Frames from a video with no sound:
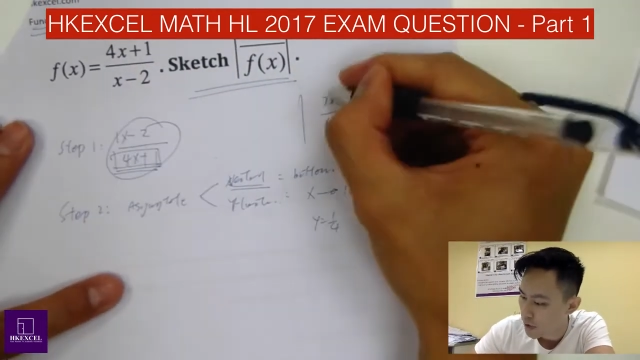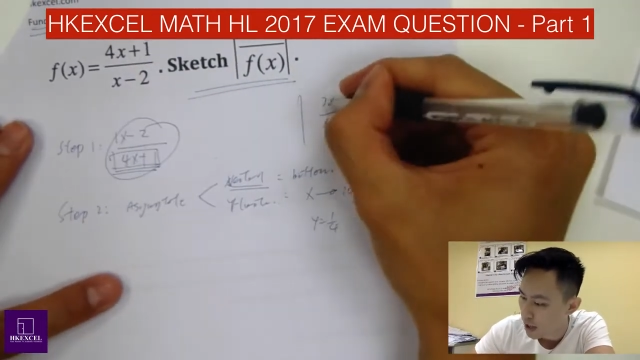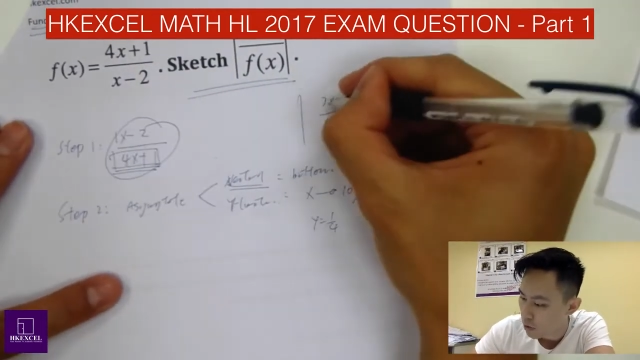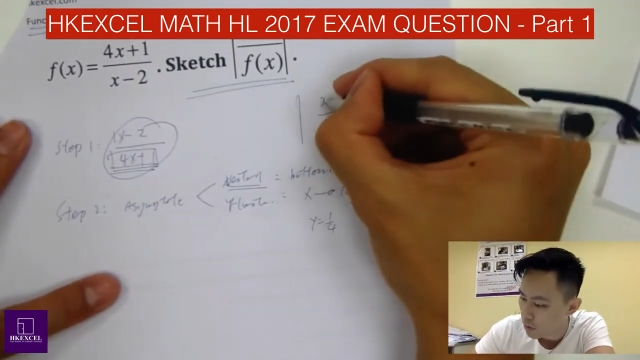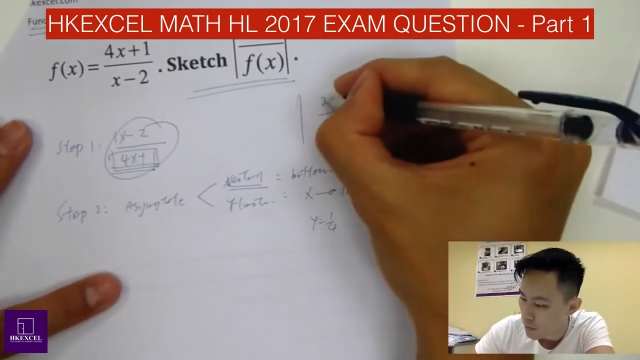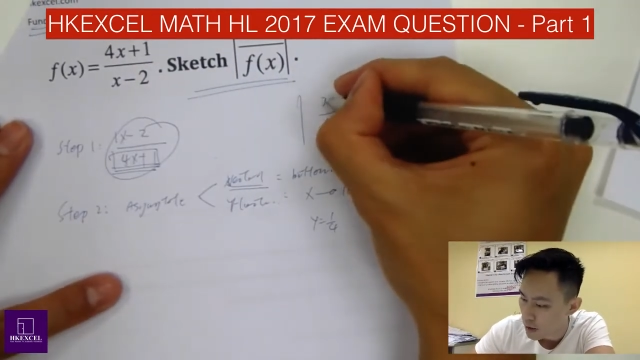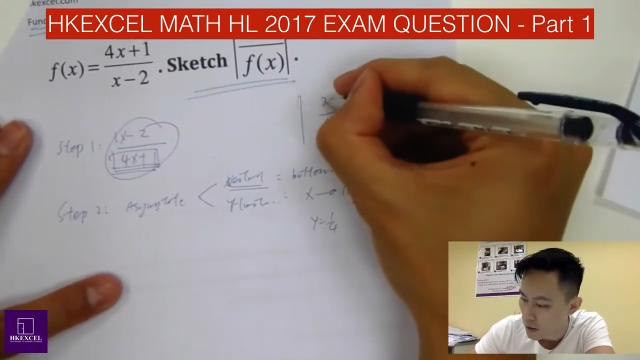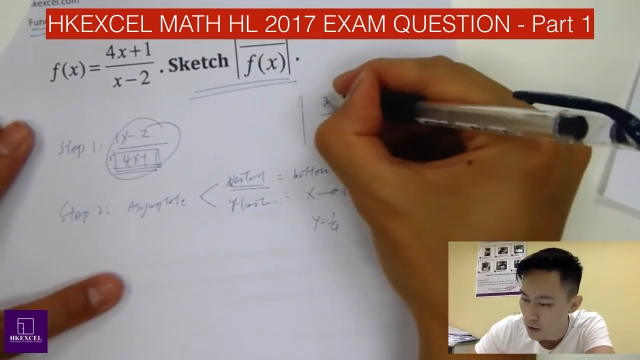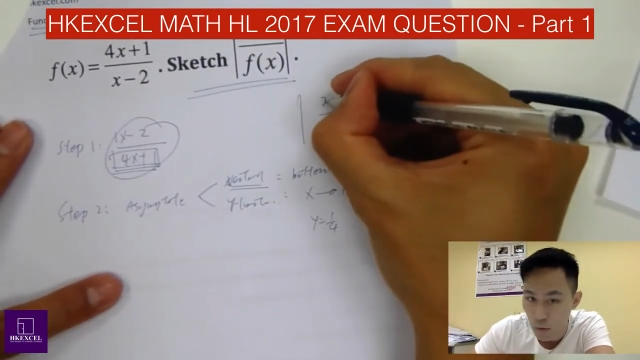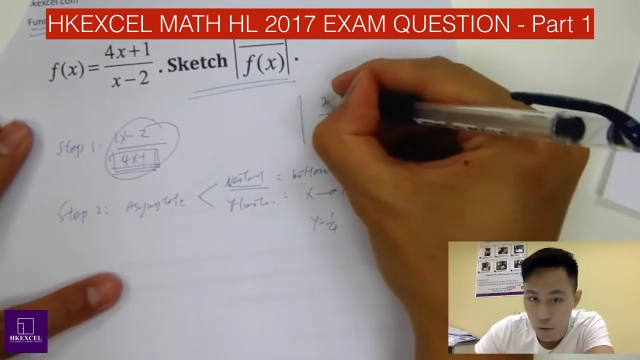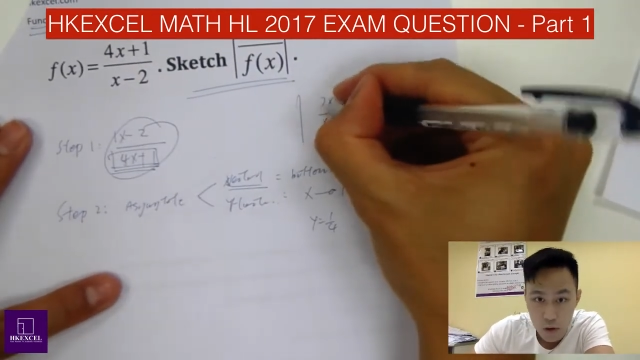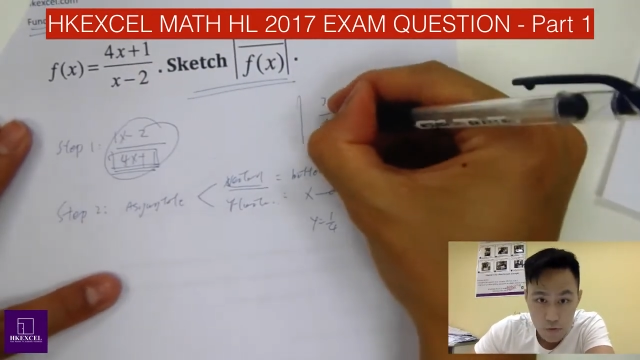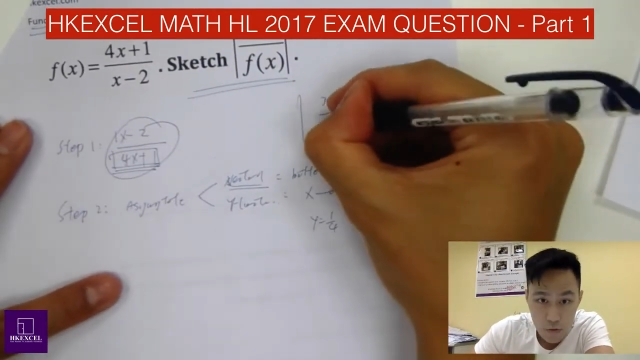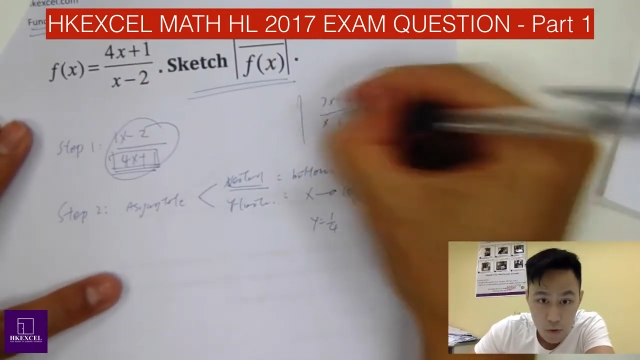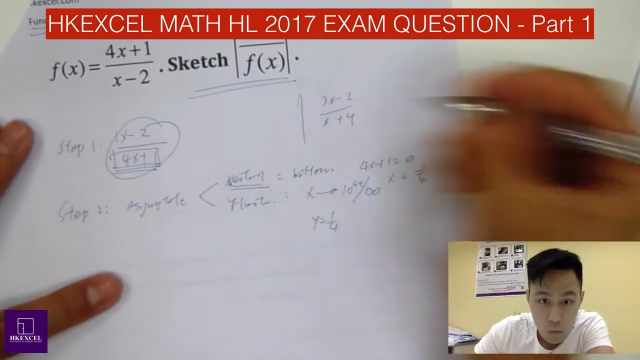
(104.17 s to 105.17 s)
That would be 3
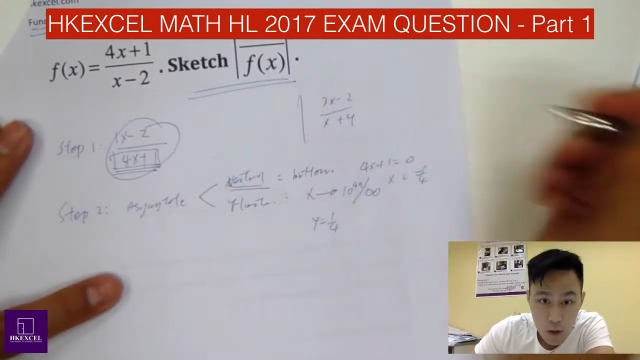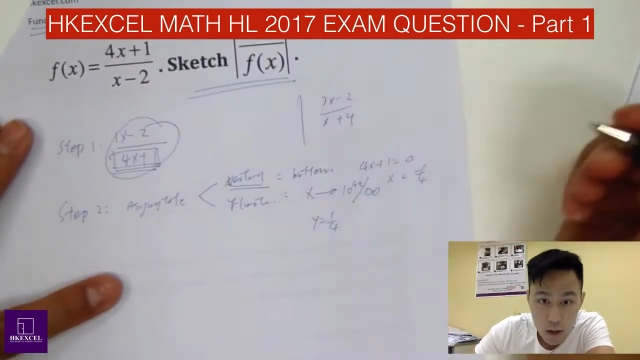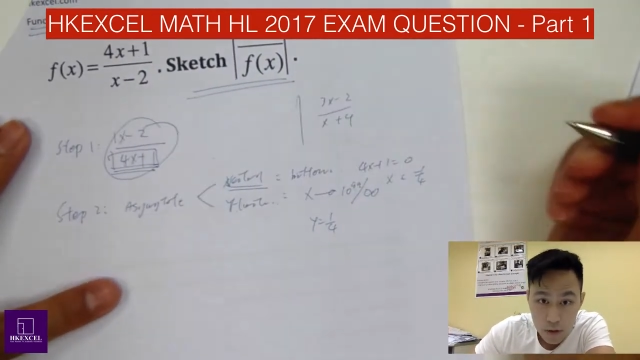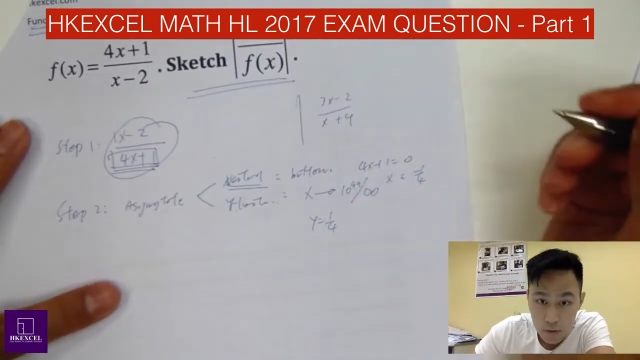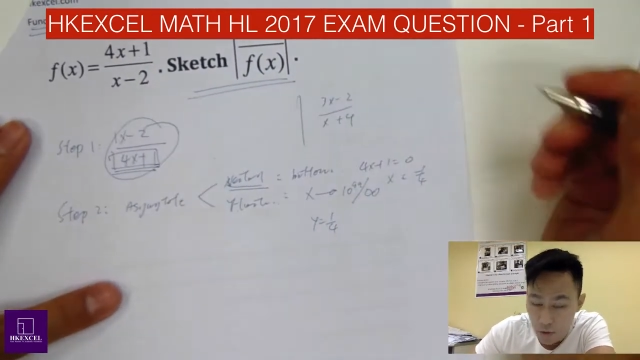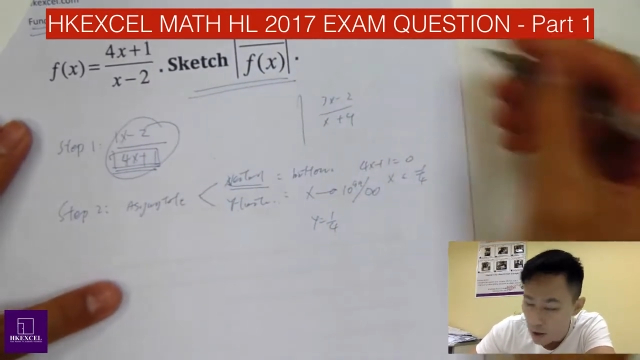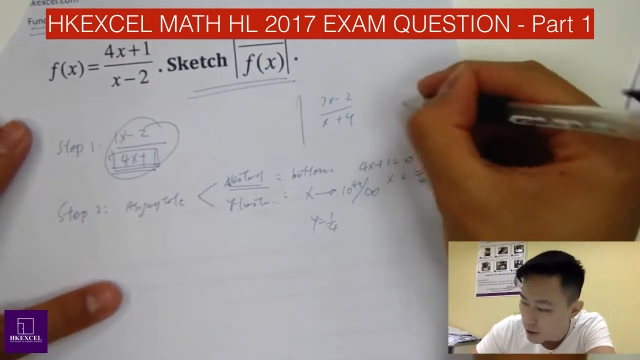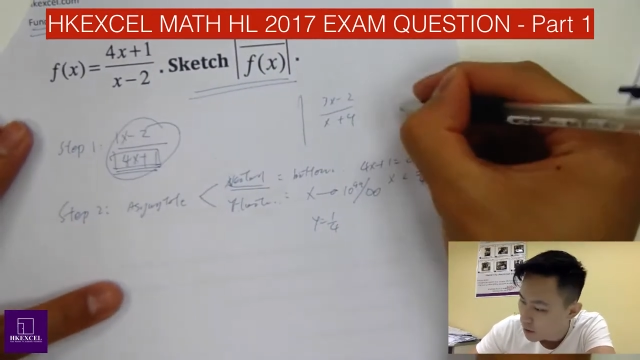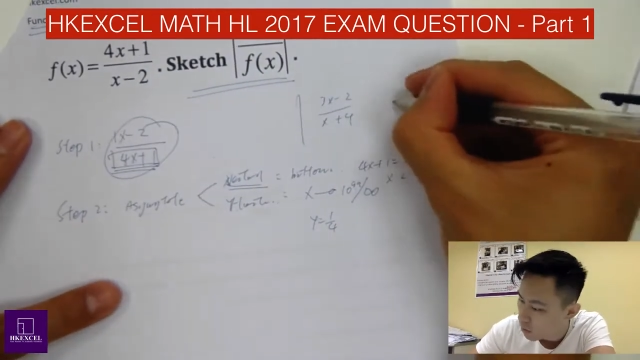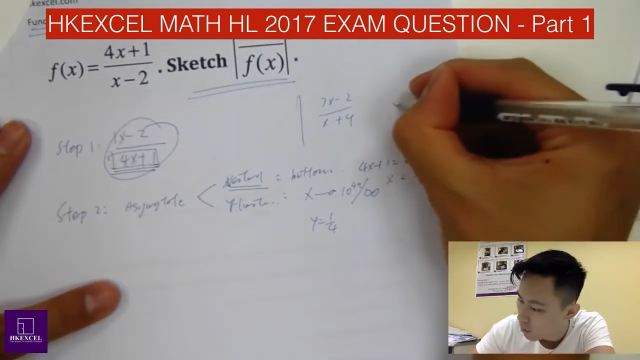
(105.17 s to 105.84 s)
over 1, right?